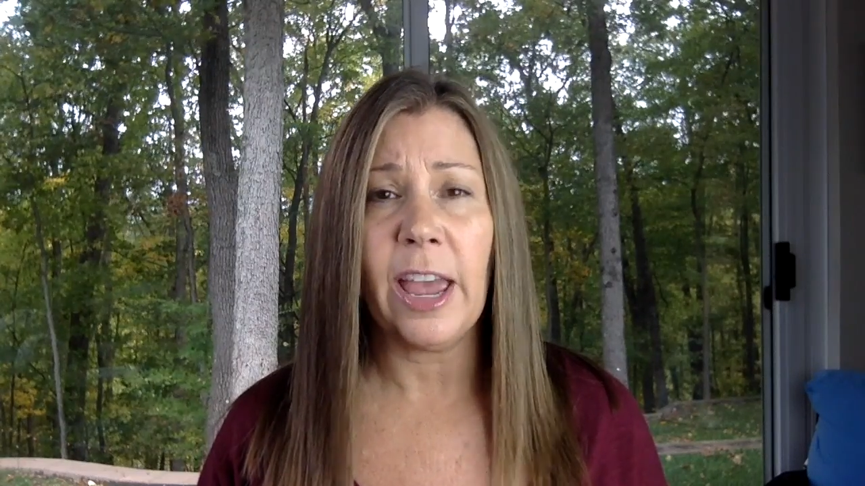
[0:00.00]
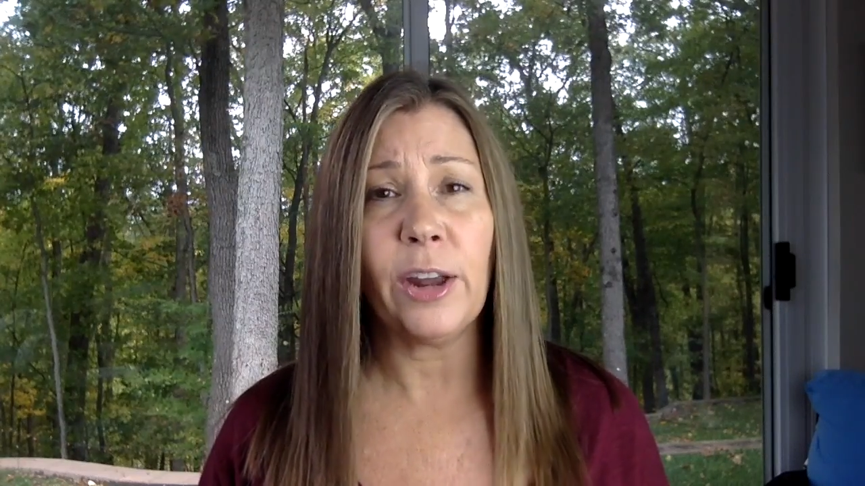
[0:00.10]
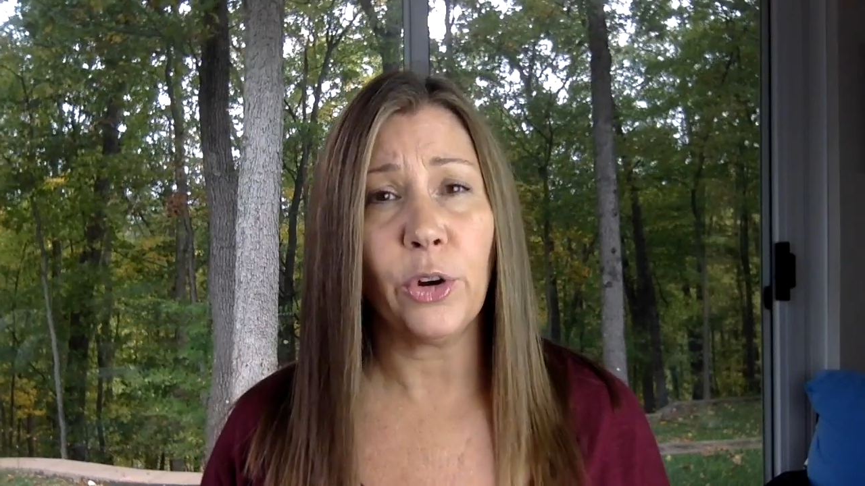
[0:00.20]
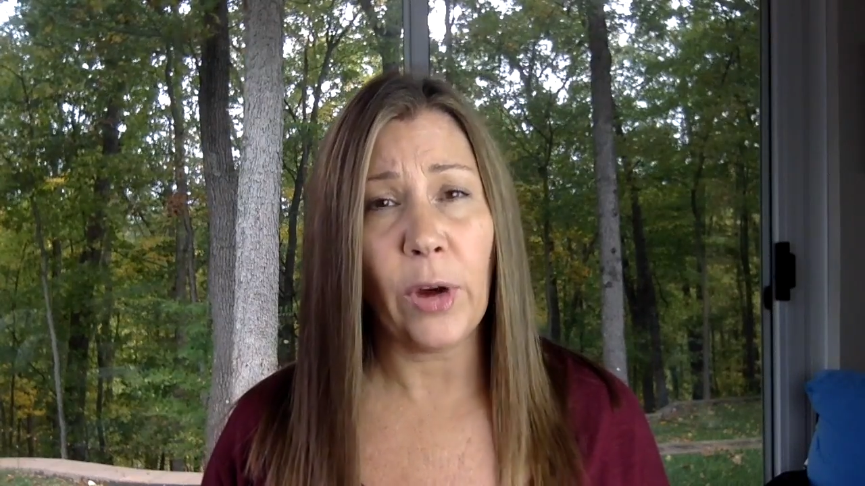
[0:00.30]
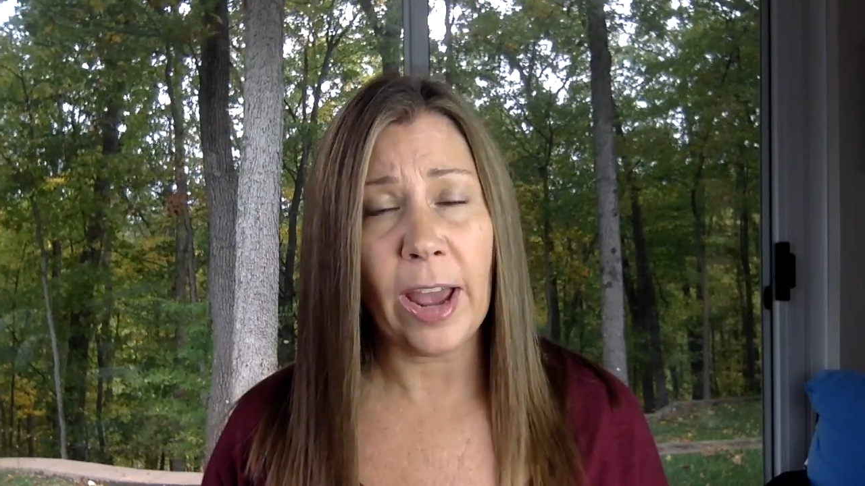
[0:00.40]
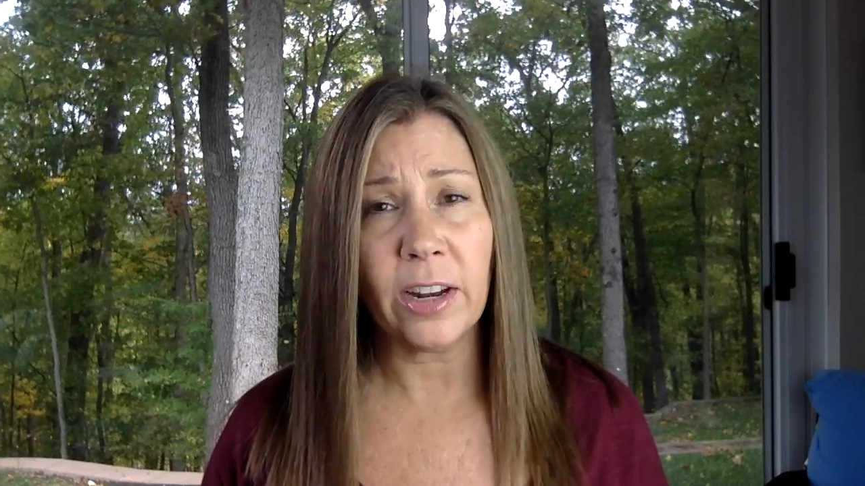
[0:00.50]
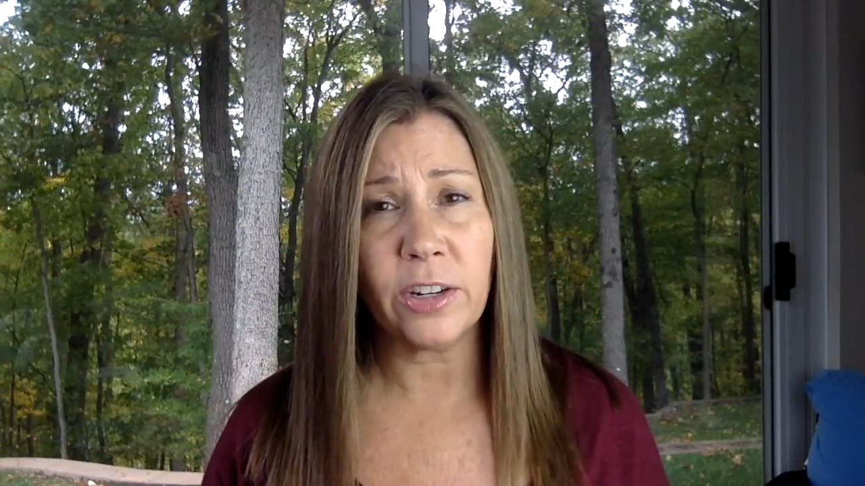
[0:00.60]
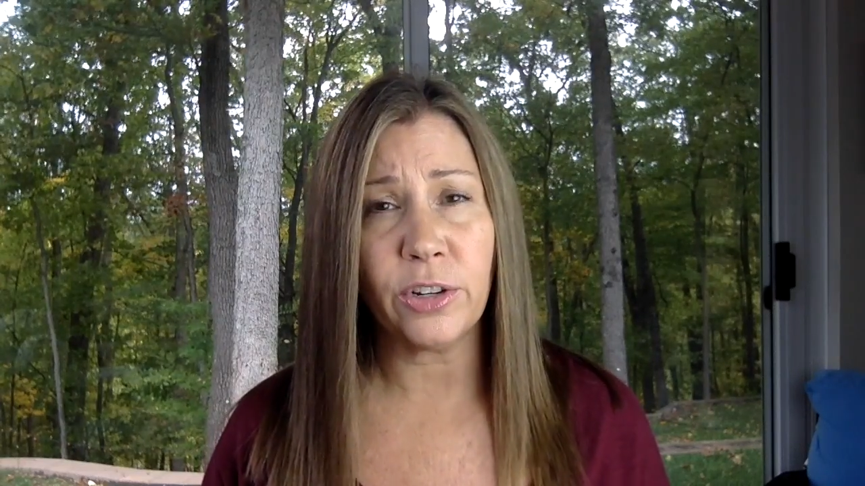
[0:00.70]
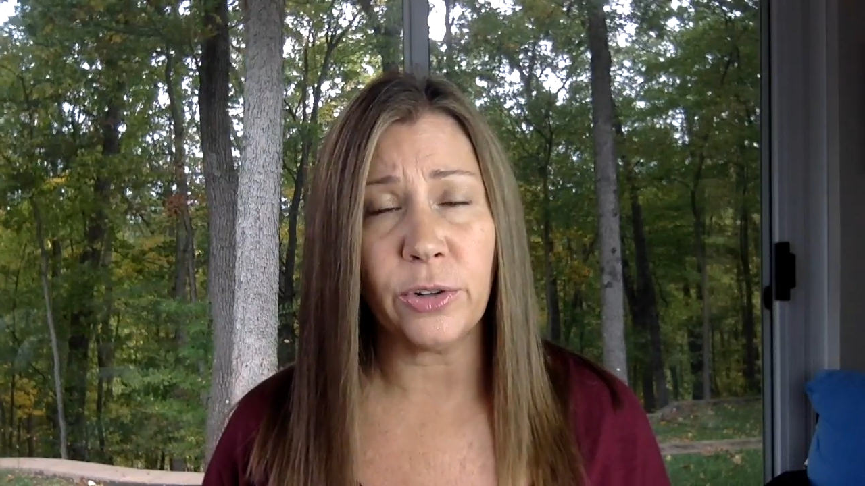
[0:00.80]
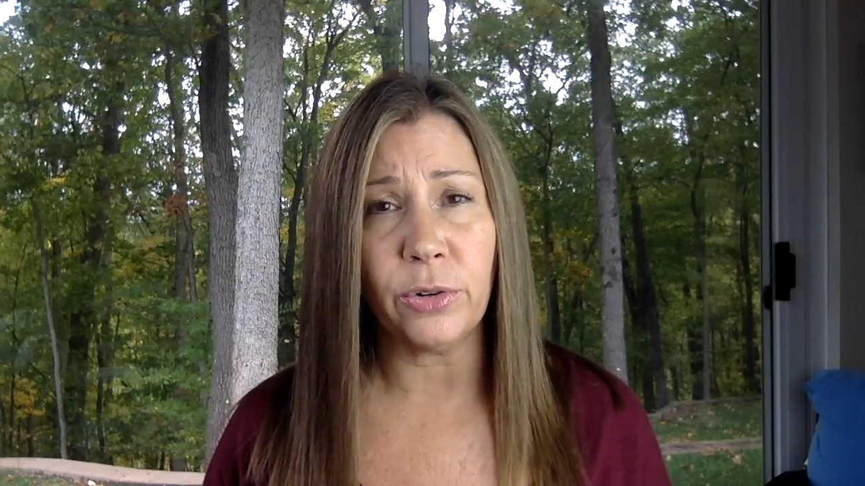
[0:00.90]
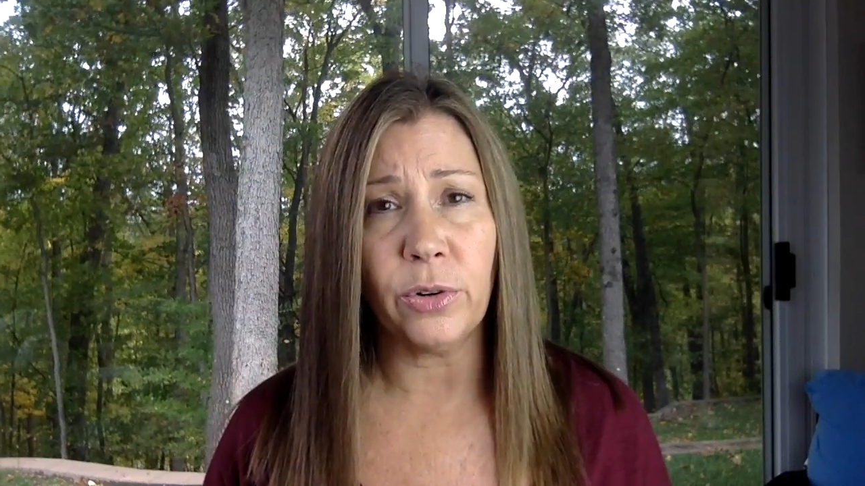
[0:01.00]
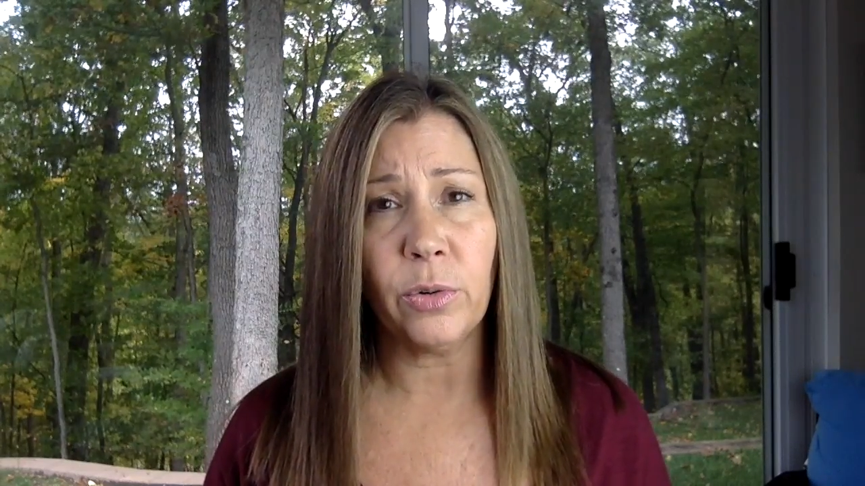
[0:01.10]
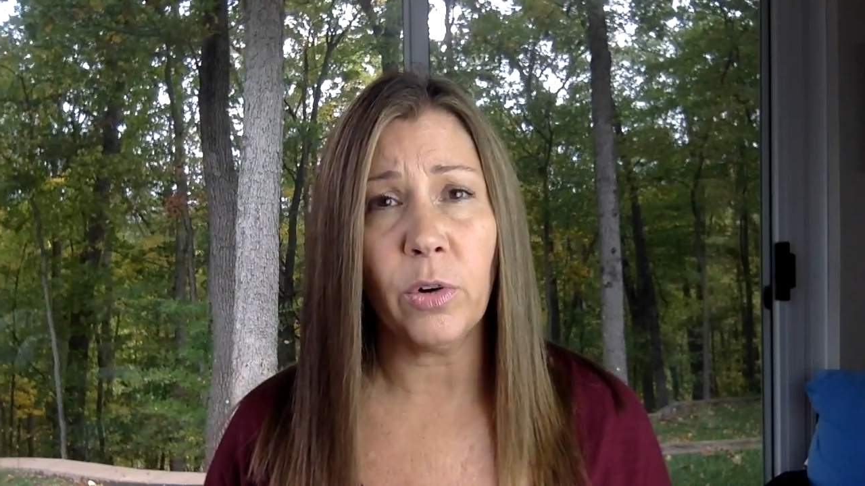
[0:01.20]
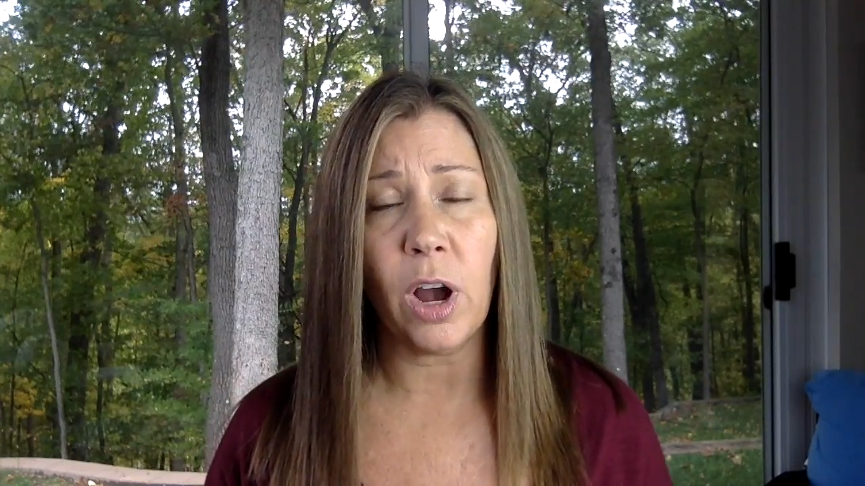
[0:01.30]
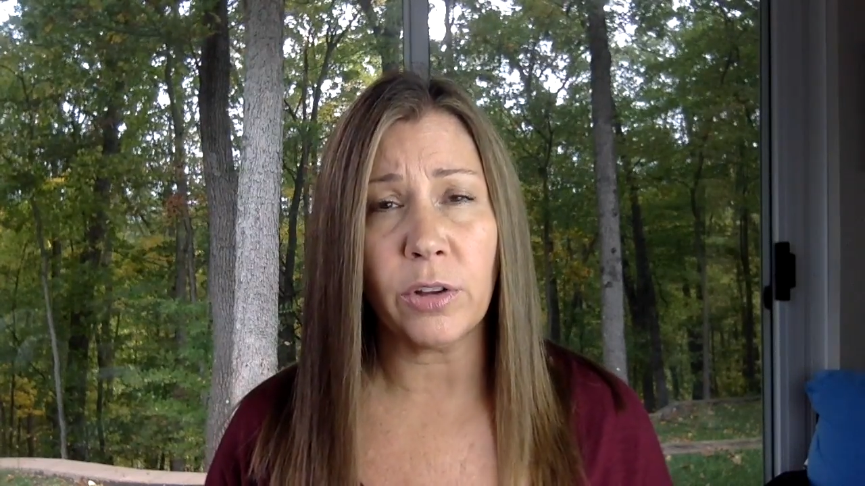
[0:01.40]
and gratitude were